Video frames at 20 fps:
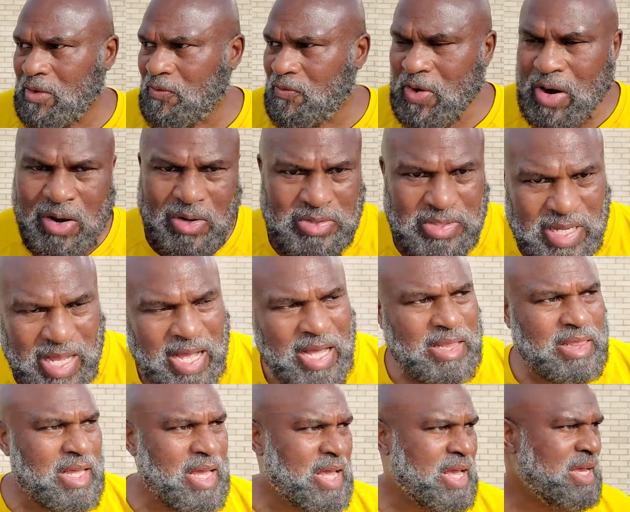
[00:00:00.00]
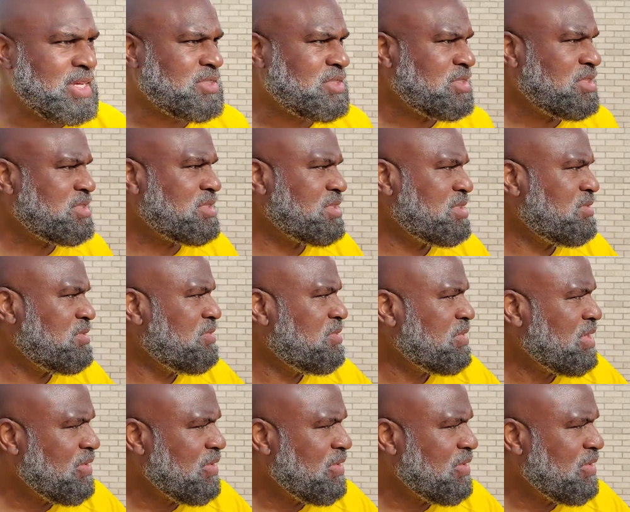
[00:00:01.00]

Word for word: false eyelashes and,